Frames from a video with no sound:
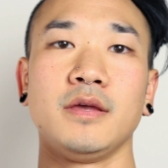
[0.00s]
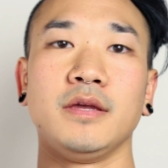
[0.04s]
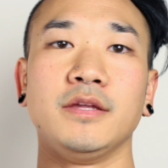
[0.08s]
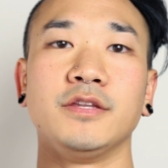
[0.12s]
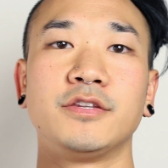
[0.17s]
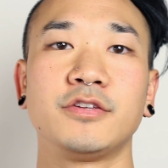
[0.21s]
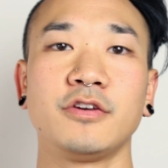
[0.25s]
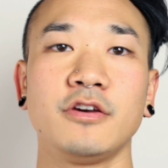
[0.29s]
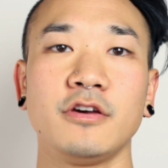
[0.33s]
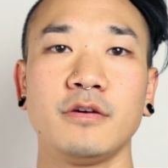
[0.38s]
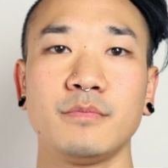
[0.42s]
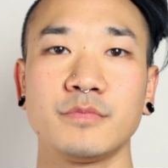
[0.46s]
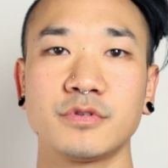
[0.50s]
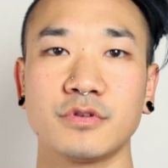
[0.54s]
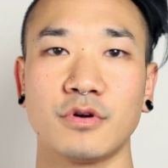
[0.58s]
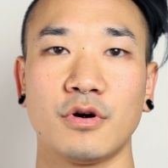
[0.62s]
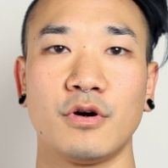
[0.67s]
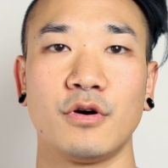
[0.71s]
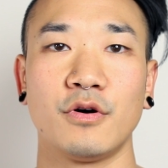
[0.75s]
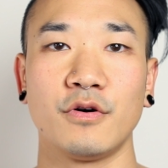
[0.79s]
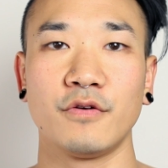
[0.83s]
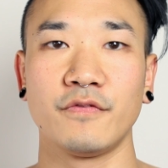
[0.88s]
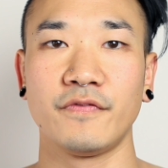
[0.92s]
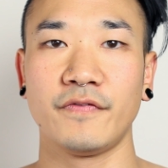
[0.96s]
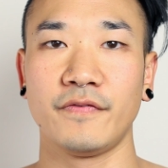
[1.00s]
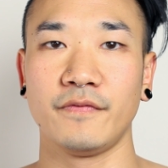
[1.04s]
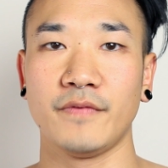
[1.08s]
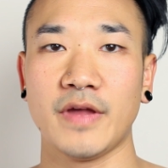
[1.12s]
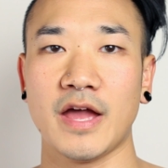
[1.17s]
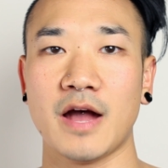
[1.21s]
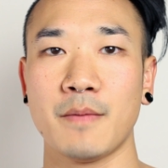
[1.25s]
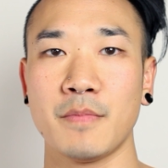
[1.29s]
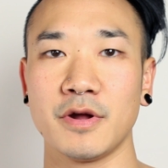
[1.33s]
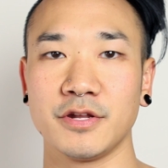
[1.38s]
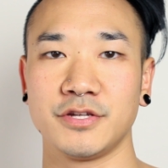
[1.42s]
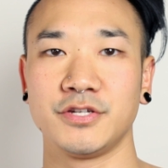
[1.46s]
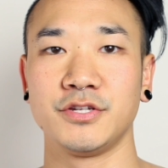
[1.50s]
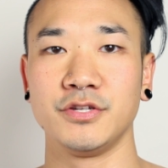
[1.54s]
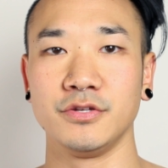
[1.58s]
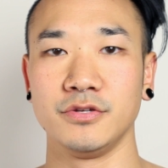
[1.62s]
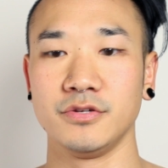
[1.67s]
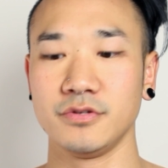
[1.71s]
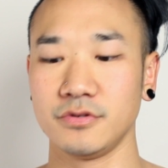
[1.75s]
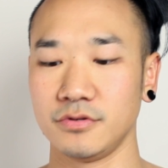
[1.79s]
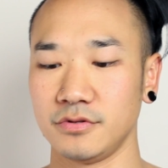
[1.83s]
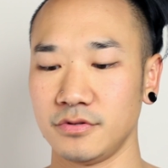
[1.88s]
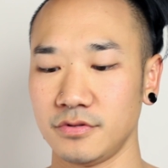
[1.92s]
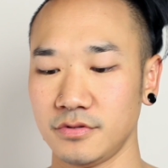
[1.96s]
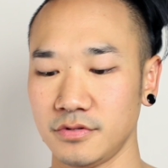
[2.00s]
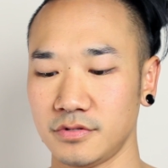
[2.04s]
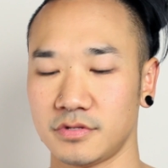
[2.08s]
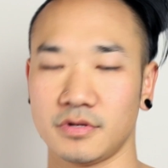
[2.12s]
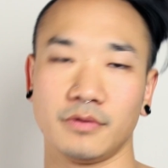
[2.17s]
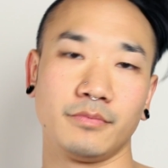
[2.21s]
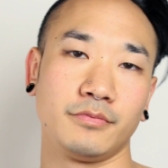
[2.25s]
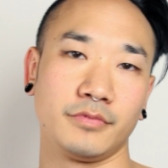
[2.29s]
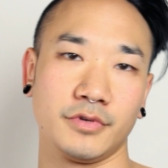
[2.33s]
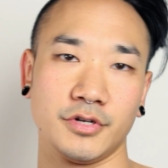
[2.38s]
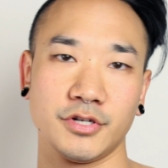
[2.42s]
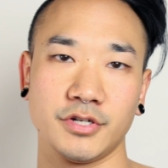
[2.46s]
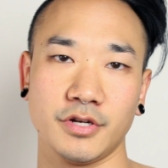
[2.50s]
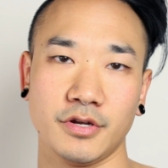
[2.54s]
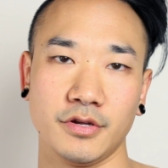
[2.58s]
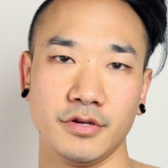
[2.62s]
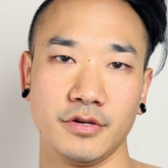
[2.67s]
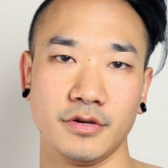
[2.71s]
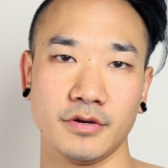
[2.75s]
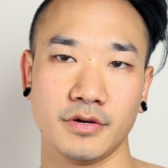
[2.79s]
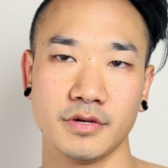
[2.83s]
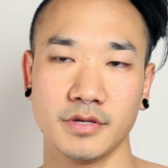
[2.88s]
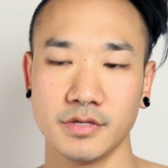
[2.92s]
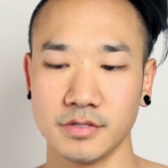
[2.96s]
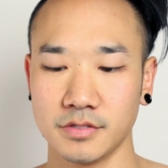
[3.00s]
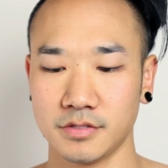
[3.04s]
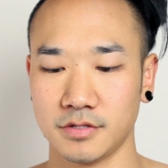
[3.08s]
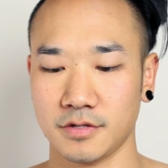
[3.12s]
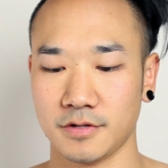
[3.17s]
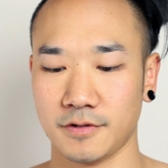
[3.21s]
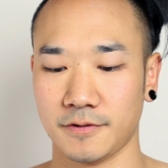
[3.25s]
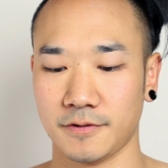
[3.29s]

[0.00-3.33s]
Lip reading: in terms of how much to use, I'm going to show you guys.